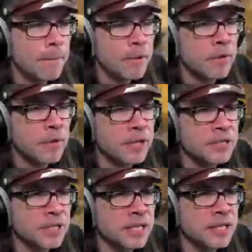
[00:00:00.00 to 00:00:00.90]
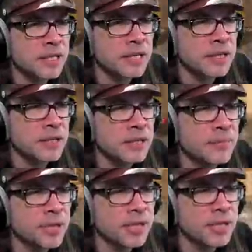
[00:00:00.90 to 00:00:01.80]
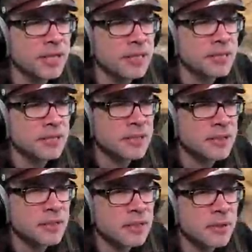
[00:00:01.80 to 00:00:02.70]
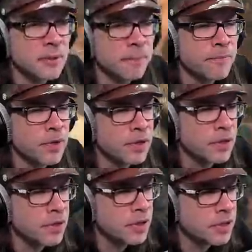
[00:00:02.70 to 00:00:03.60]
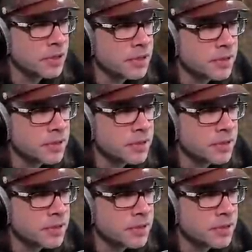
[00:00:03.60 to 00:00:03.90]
Oh, I got that guy. Oh my god. Oh.